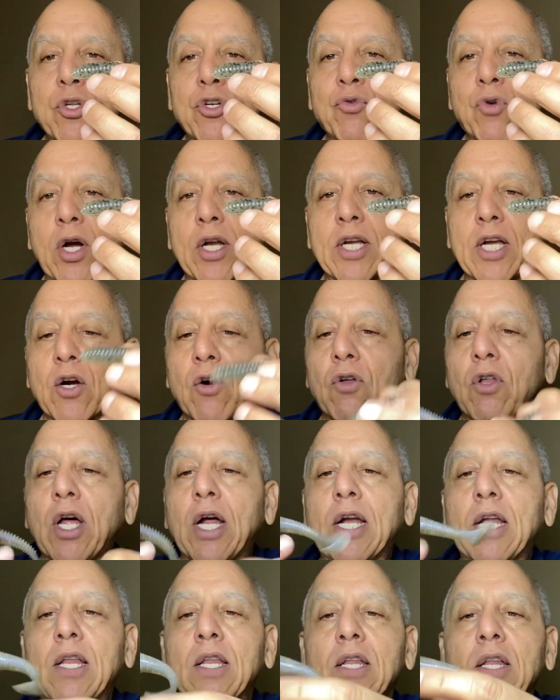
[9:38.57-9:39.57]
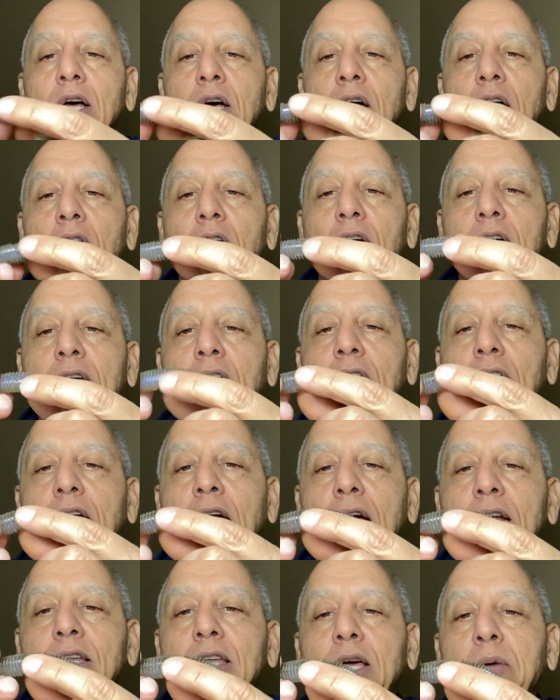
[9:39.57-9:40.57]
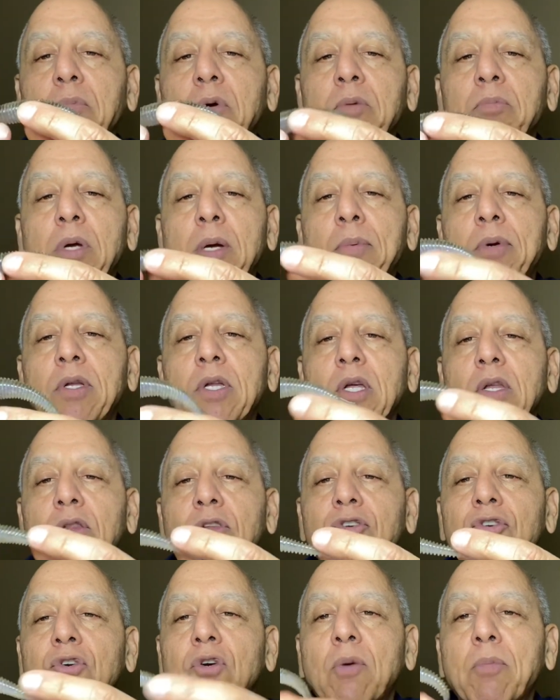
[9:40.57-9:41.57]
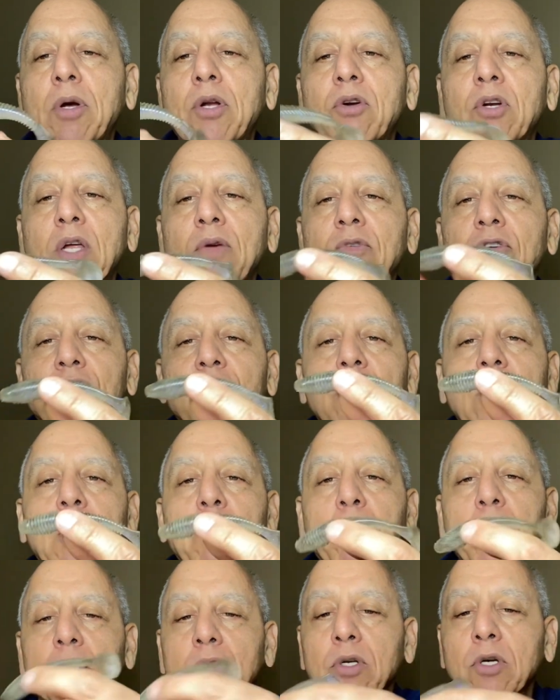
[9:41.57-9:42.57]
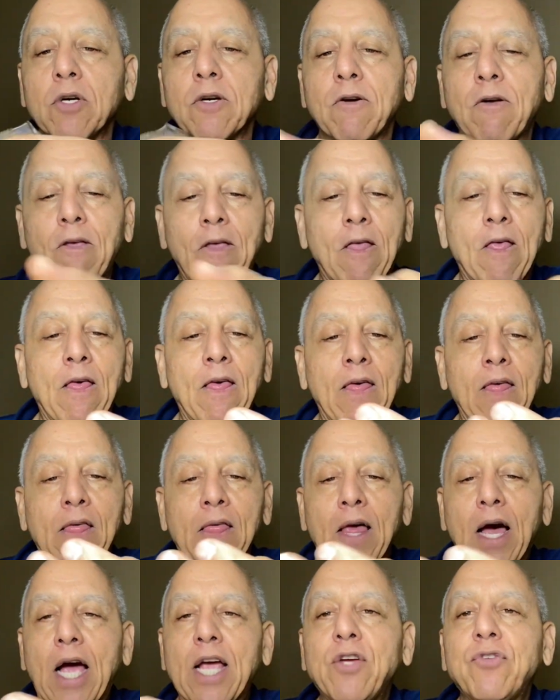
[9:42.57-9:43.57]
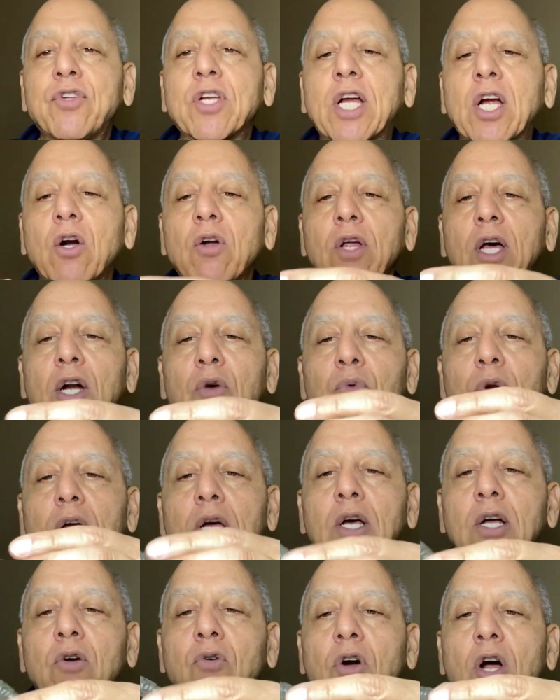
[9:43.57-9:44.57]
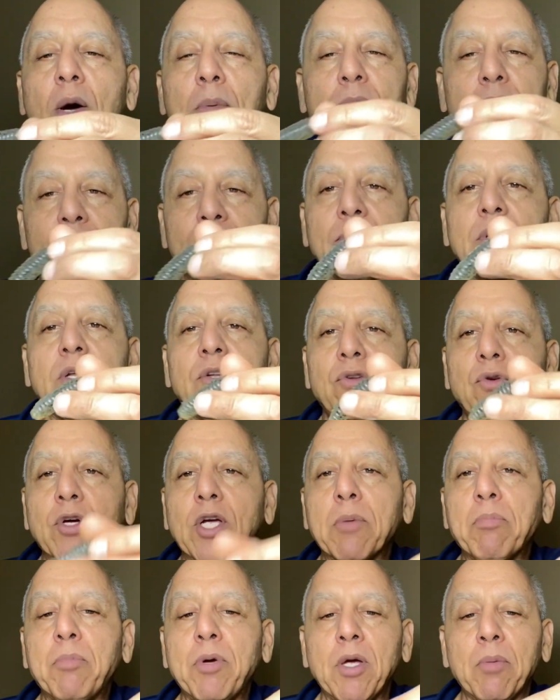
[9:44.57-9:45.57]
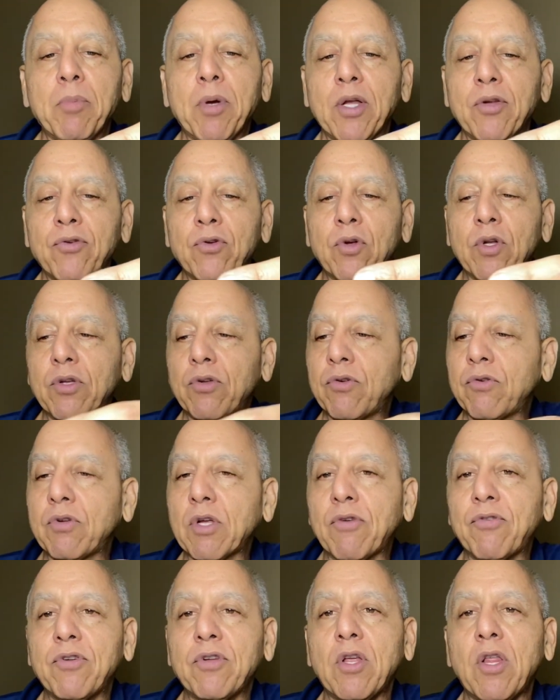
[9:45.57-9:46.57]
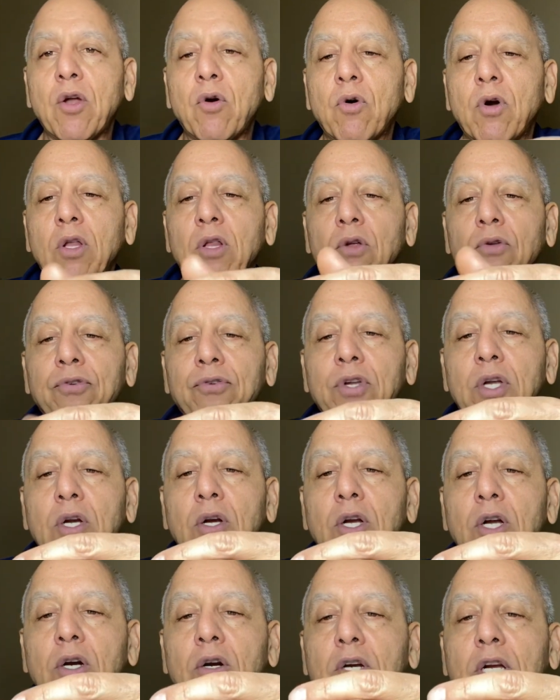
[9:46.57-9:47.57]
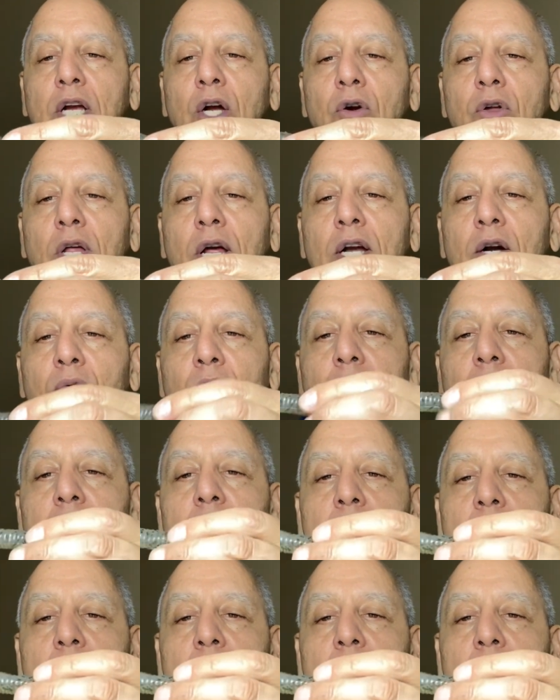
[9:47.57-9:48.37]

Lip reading: tried Carolina and Kitex, but maybe this year I might give it a shot. But I used to Carolina rig a grub and it still get bit, man. So that's another little secret here. Carolina rigging the